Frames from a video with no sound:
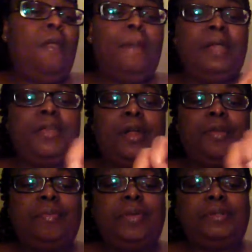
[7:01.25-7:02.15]
My
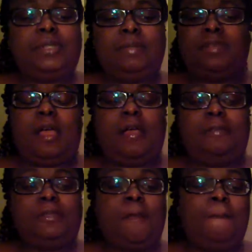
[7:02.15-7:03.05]
daughter will
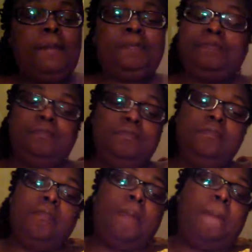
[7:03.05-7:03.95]
sometimes,
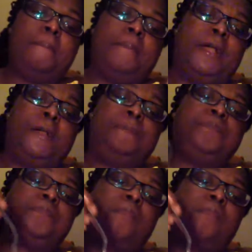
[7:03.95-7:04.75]
but